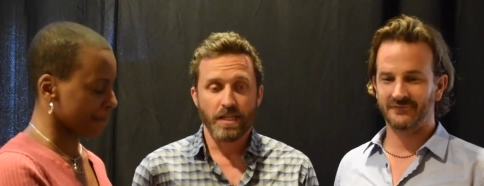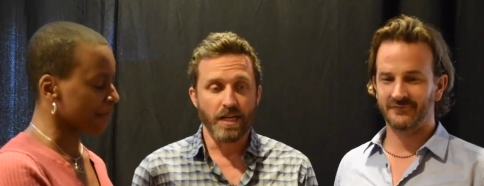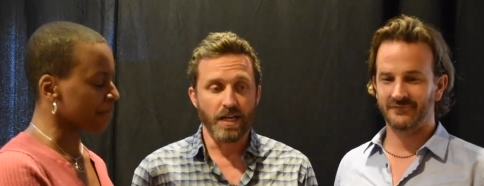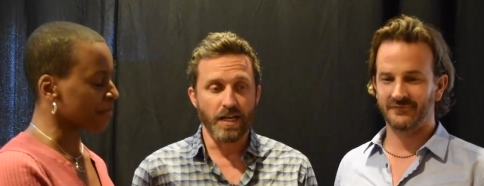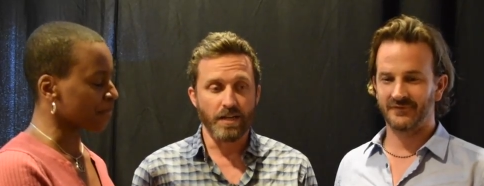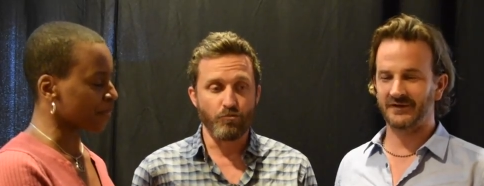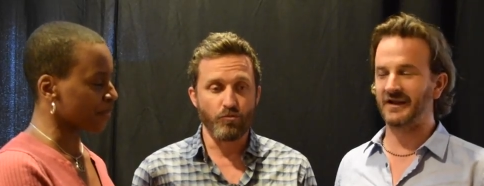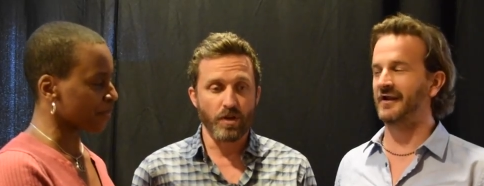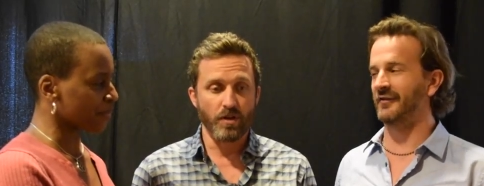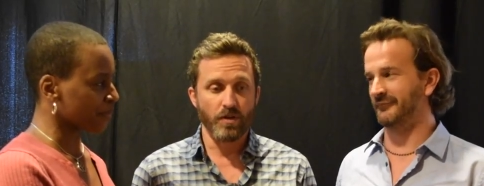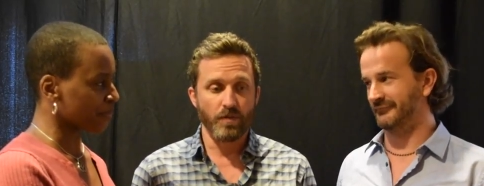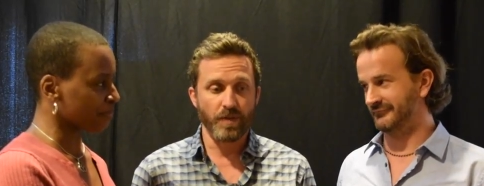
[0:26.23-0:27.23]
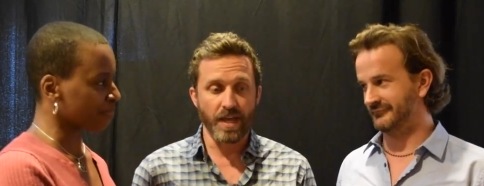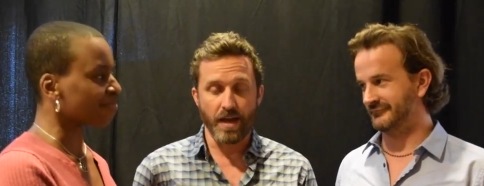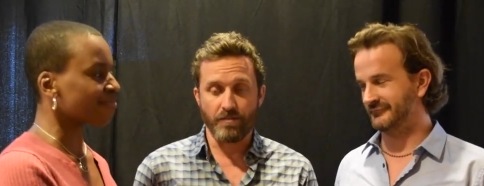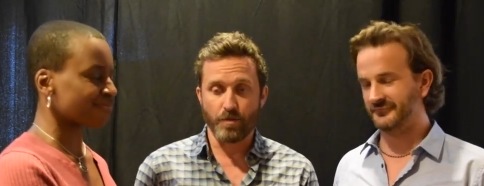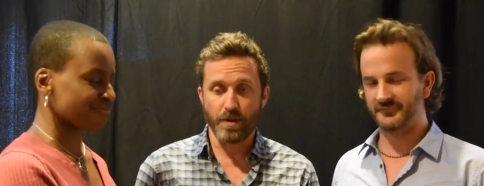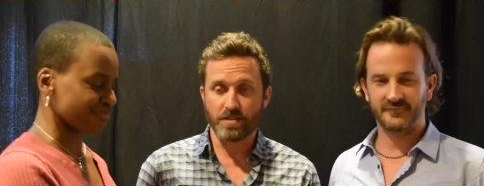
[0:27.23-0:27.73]
Speaker 1: Uh, a lot of them.
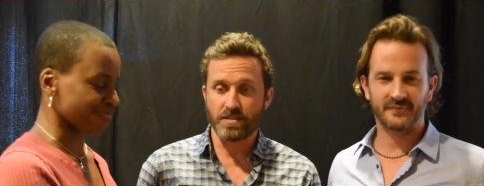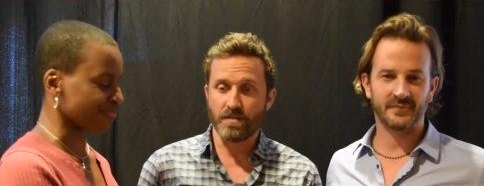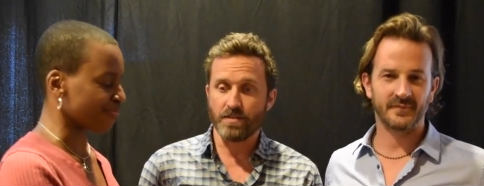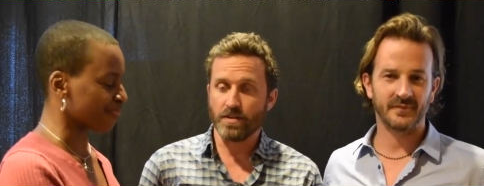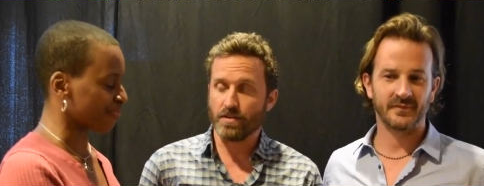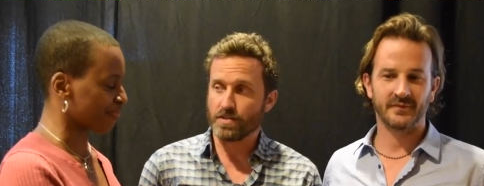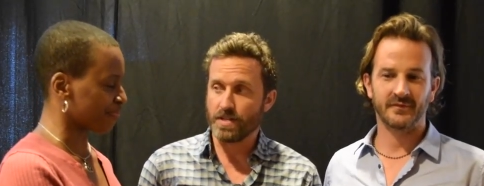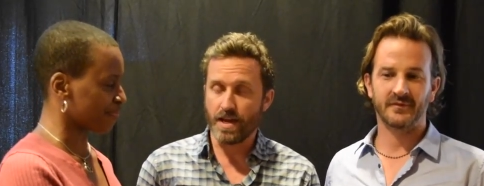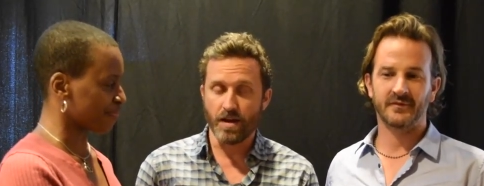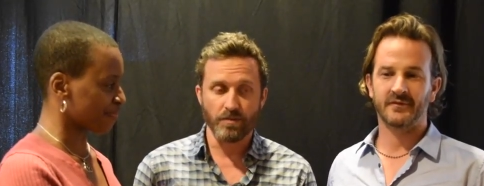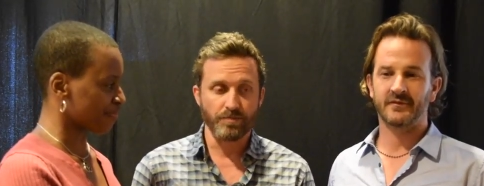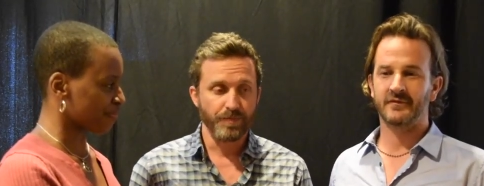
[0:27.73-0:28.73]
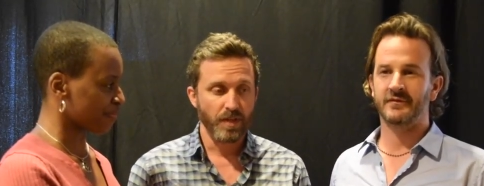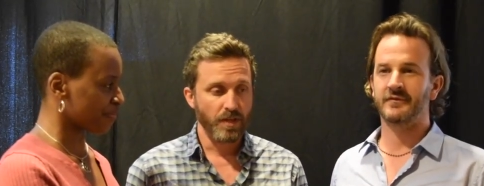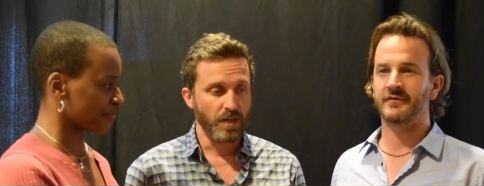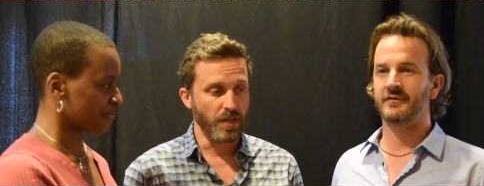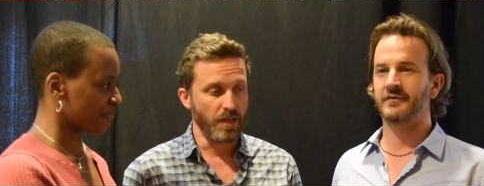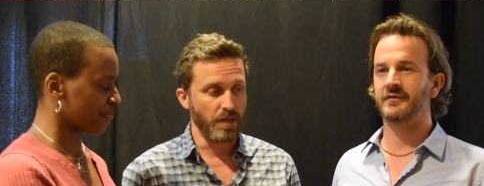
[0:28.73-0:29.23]
Yeah, for about seven years now,
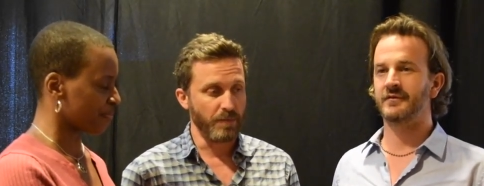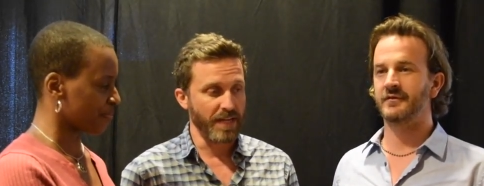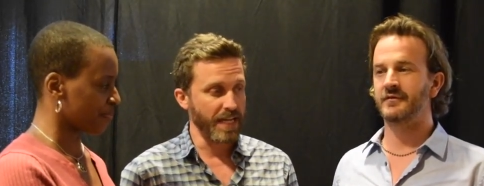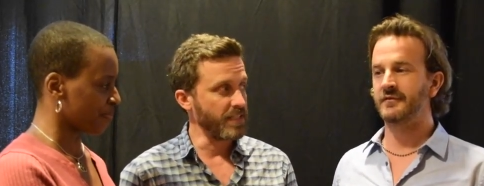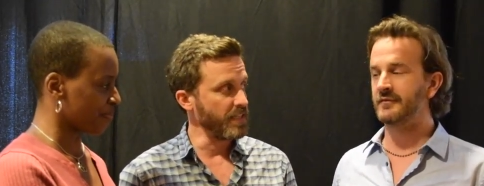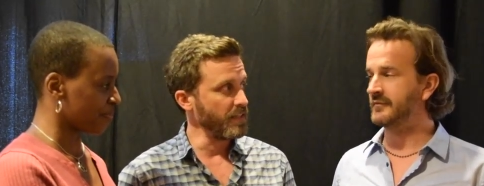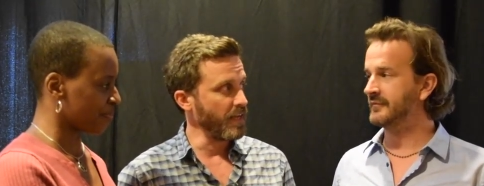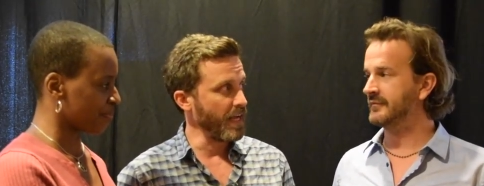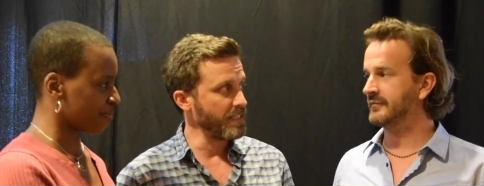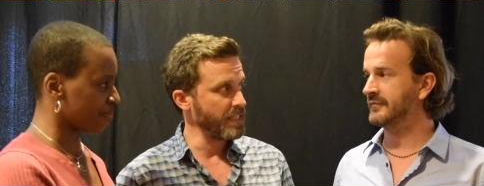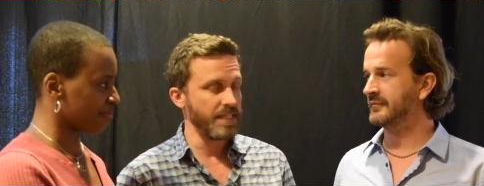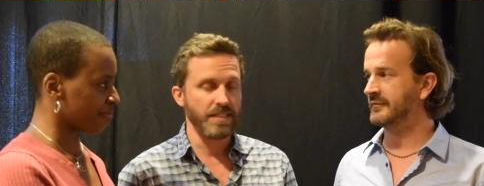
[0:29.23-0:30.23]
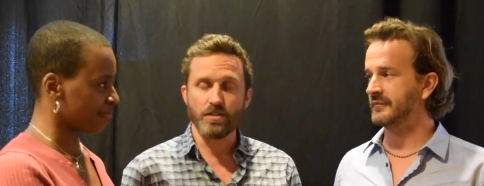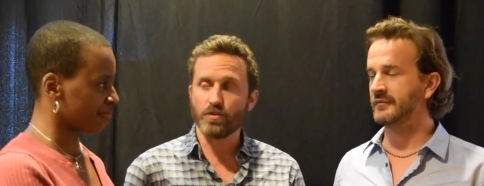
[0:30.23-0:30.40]
uh, about 18, 18, to